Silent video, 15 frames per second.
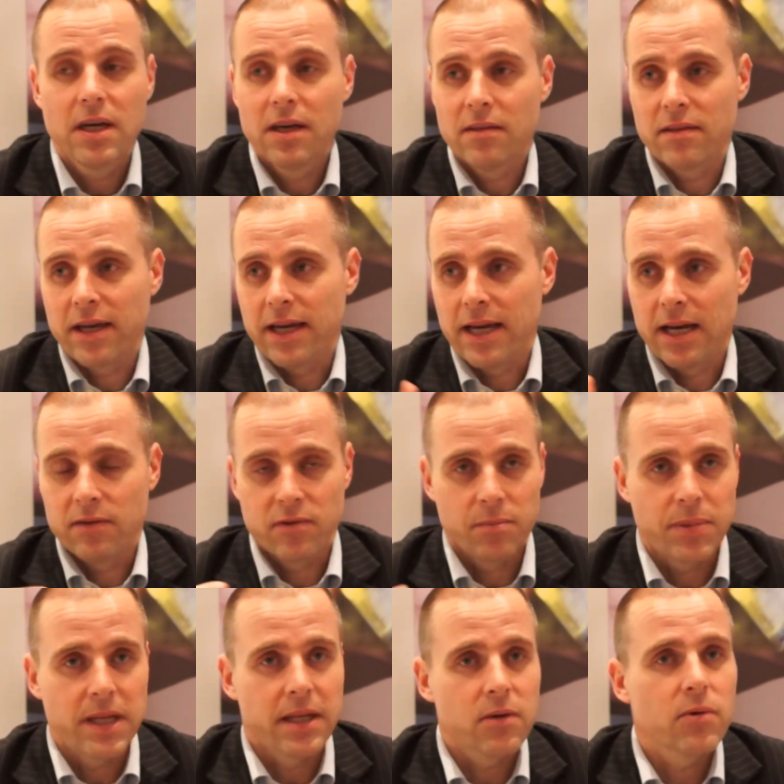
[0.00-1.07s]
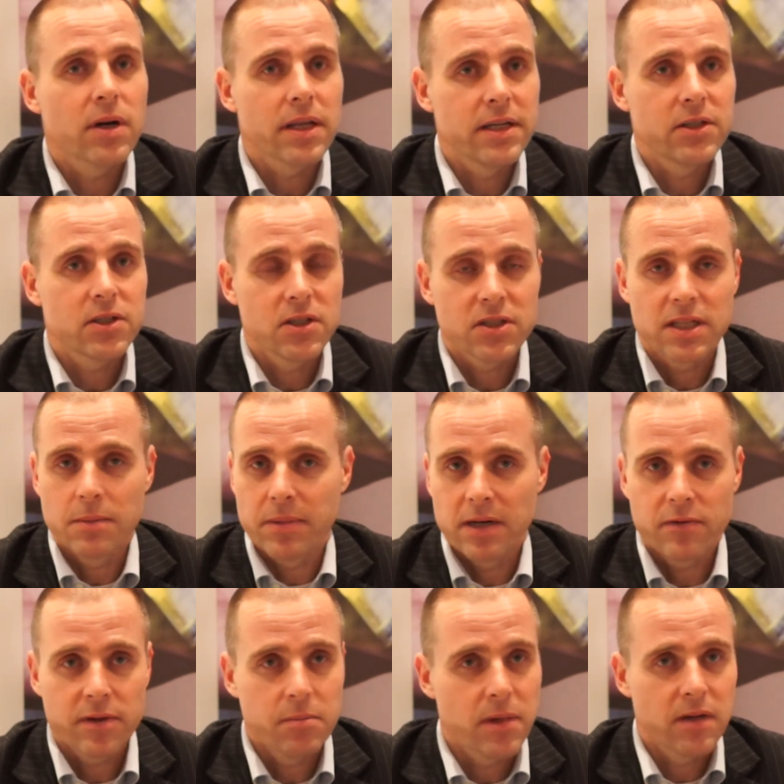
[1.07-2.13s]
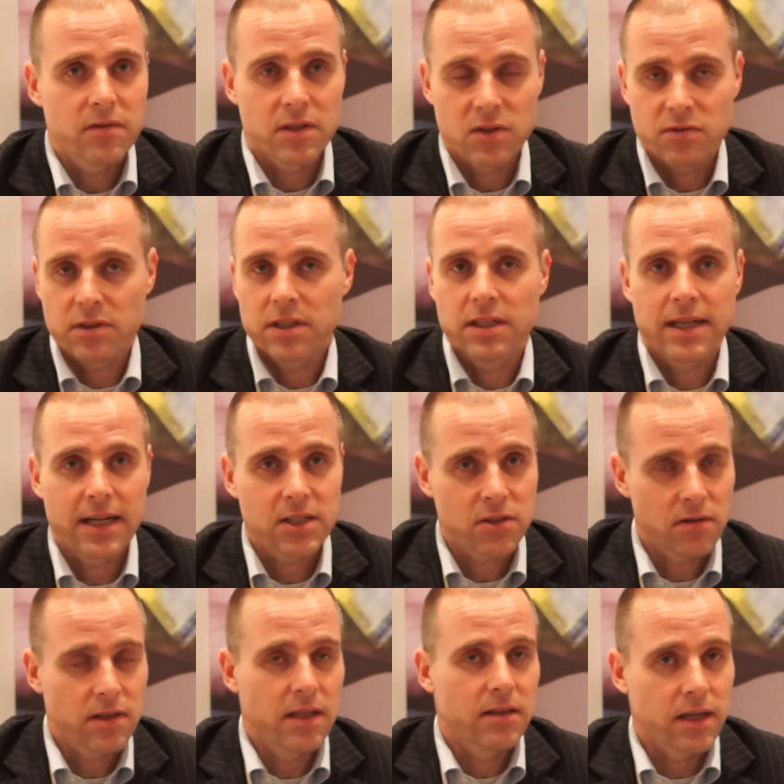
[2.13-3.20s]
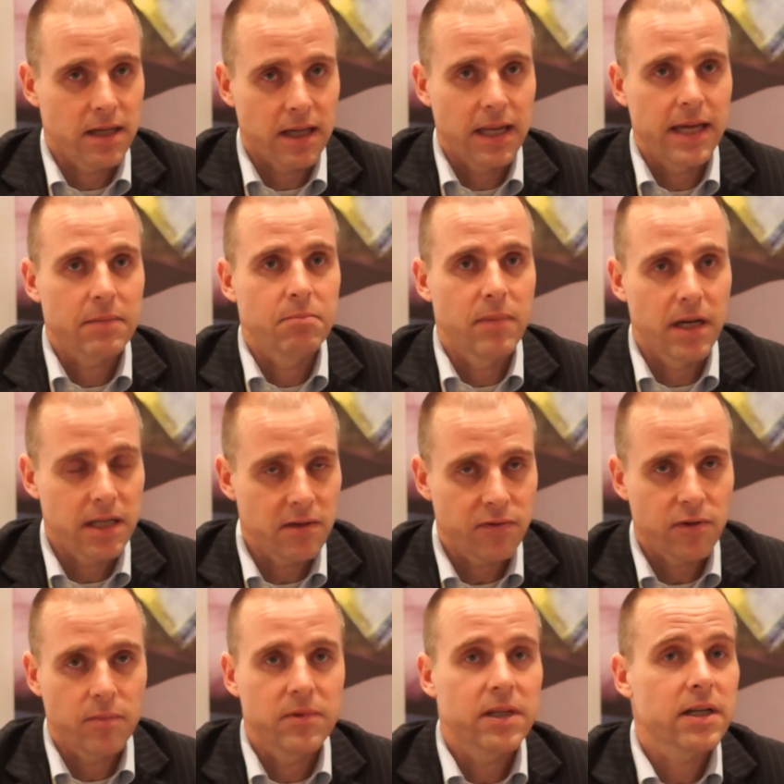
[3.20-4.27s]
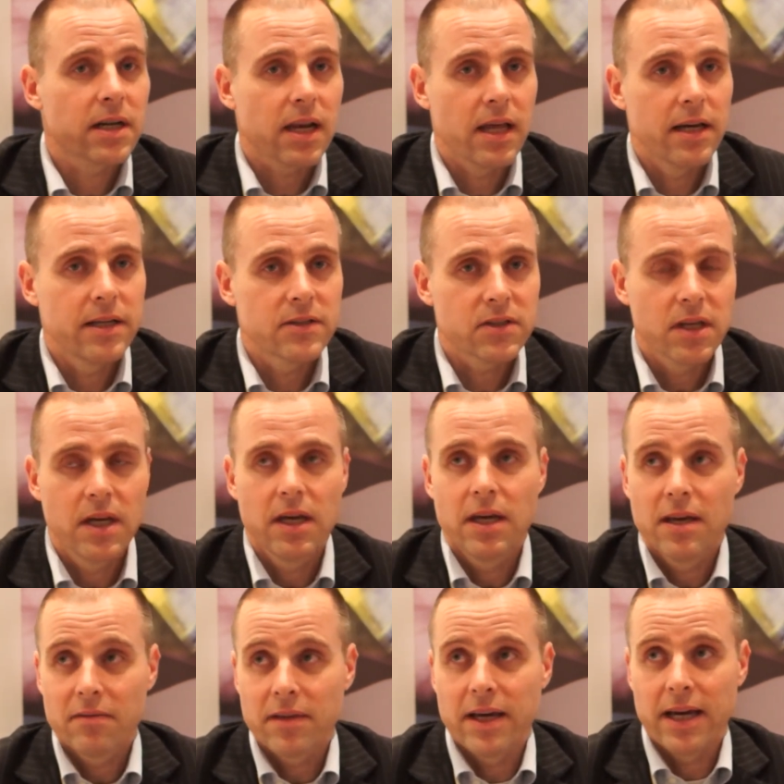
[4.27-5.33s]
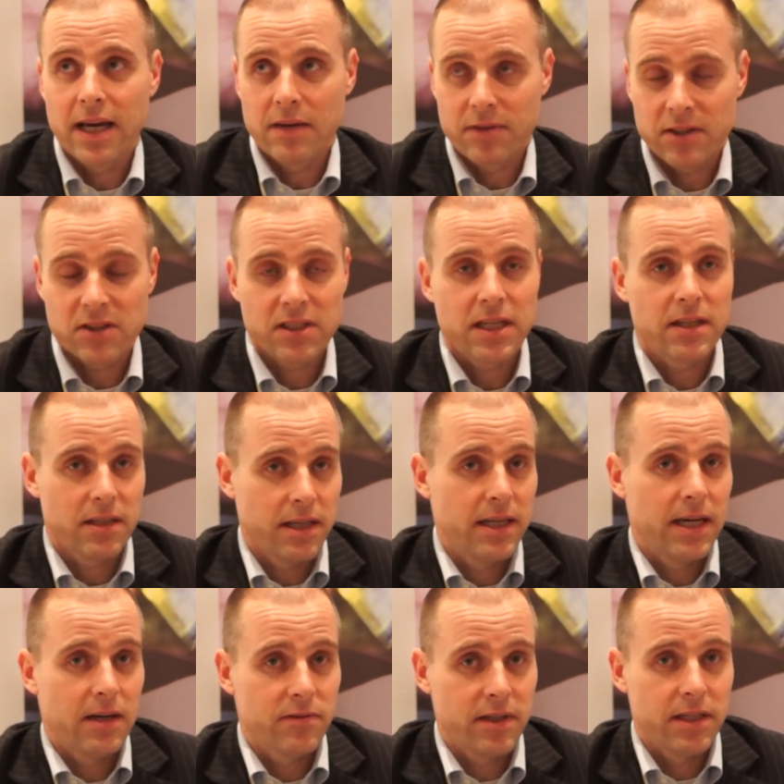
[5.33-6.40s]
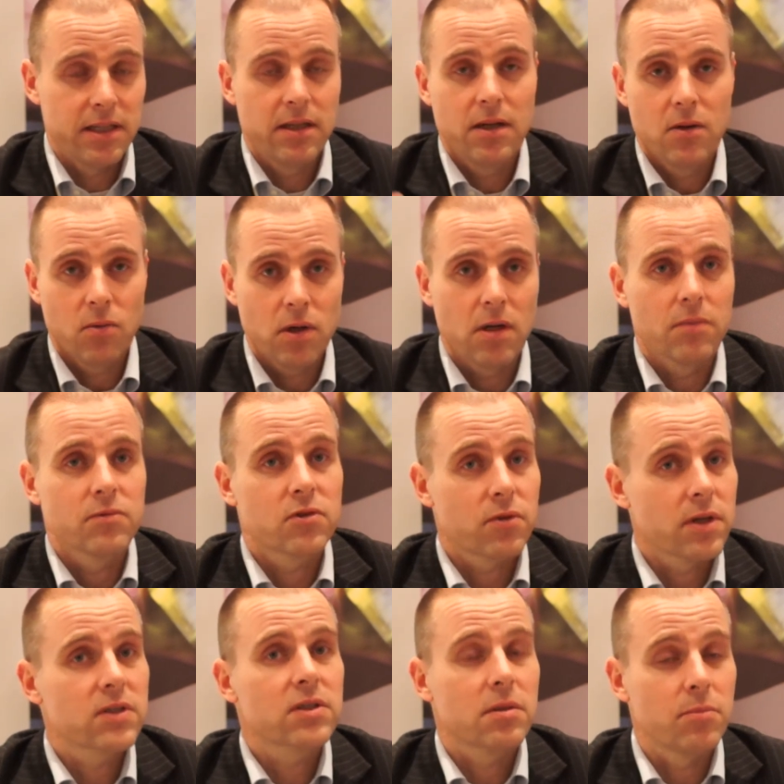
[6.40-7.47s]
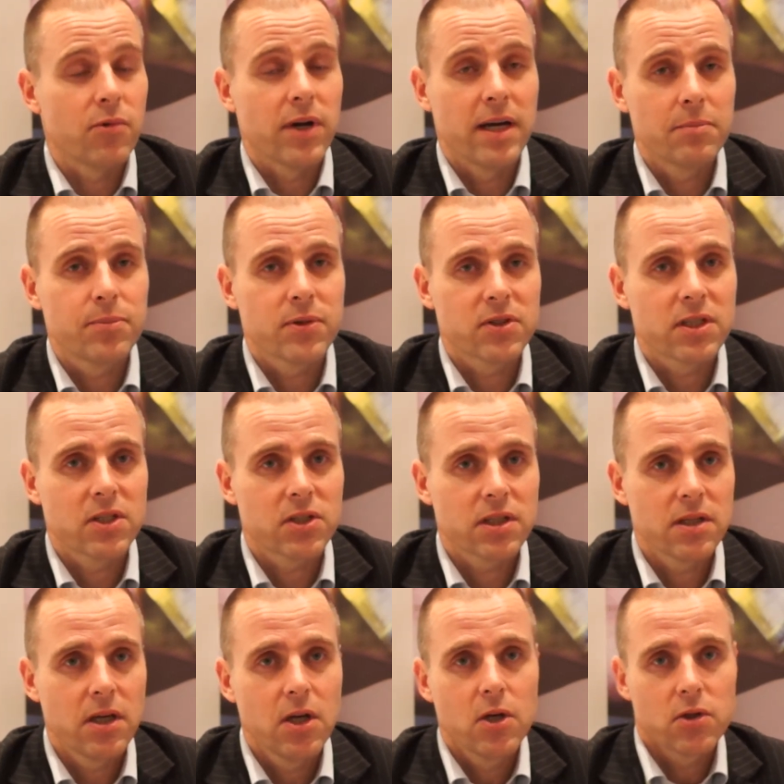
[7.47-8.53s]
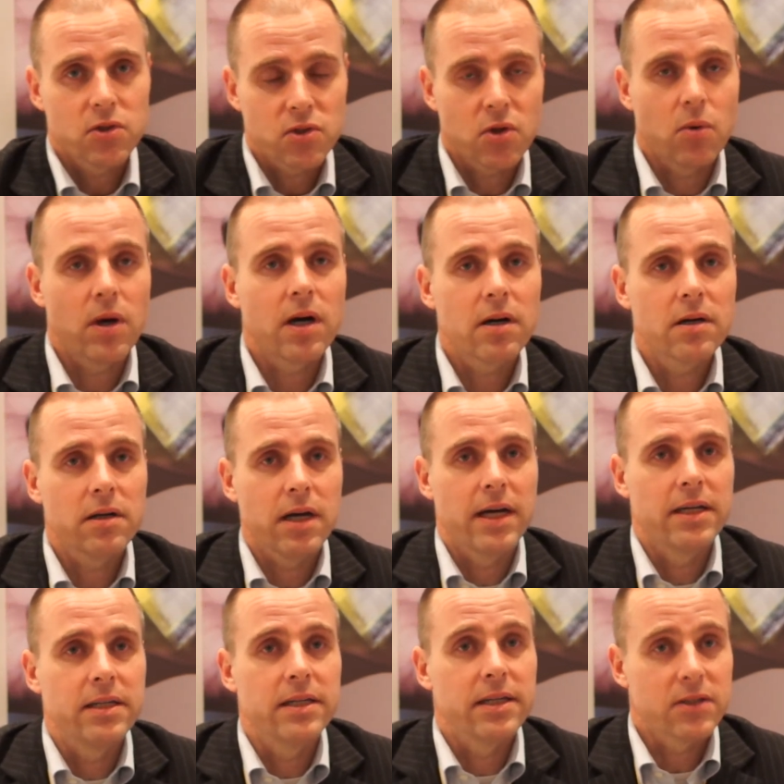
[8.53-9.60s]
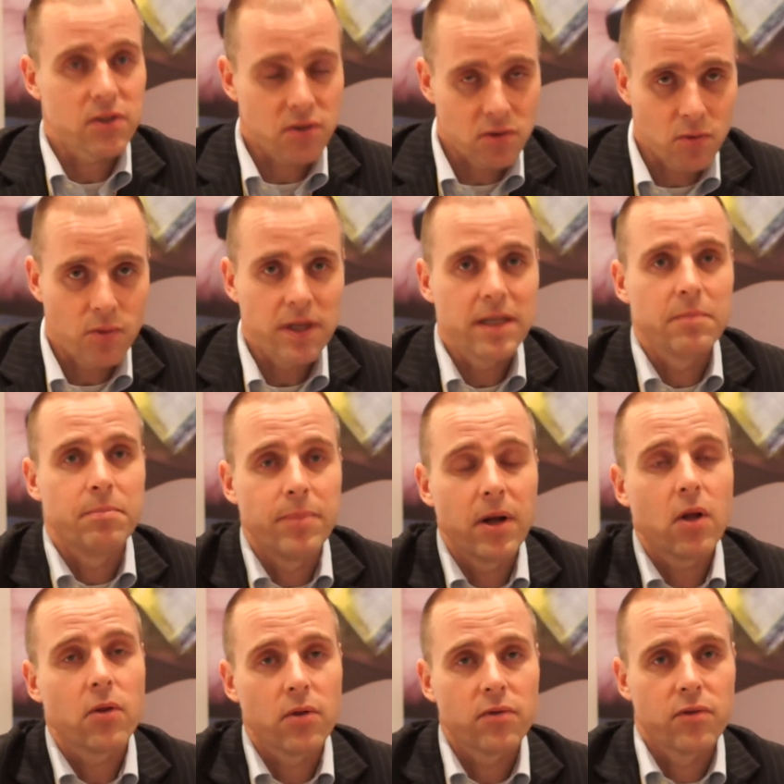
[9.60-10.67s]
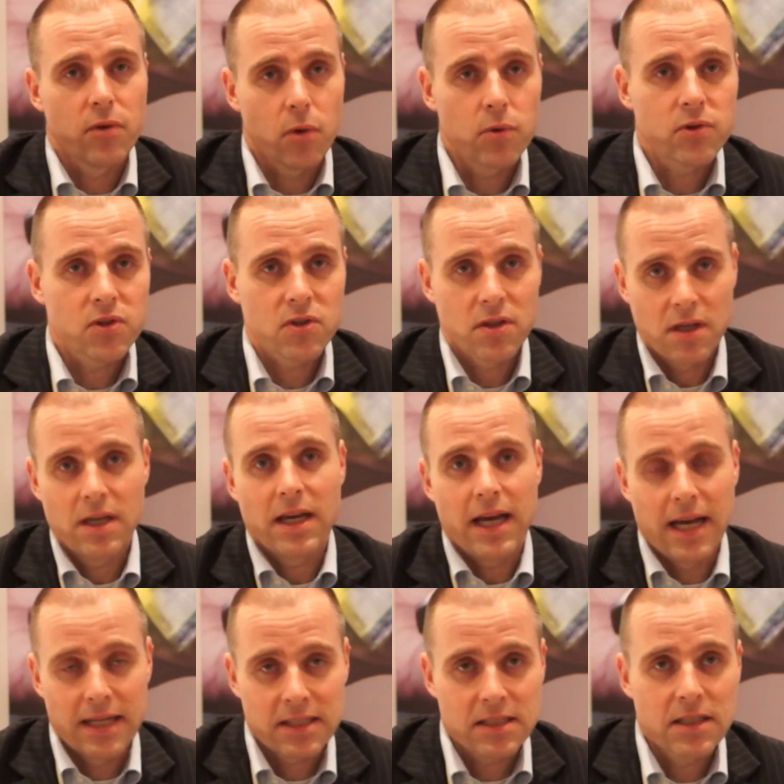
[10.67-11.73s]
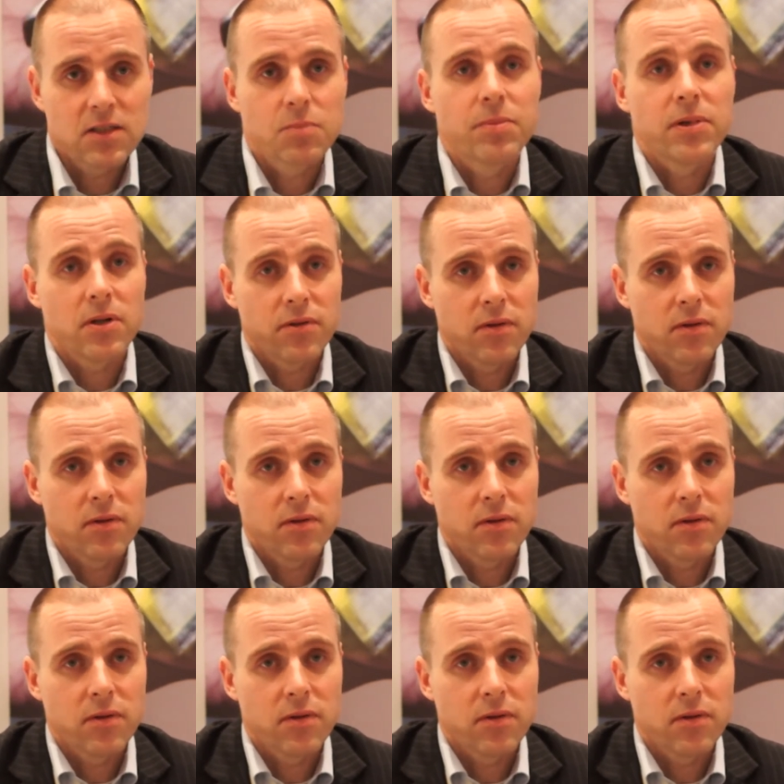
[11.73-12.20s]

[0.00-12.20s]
They have a billing relationship every month. It's very natural that they collect extract money from their clients. They have a trusted brand position. So our idea is to really build on those assets, build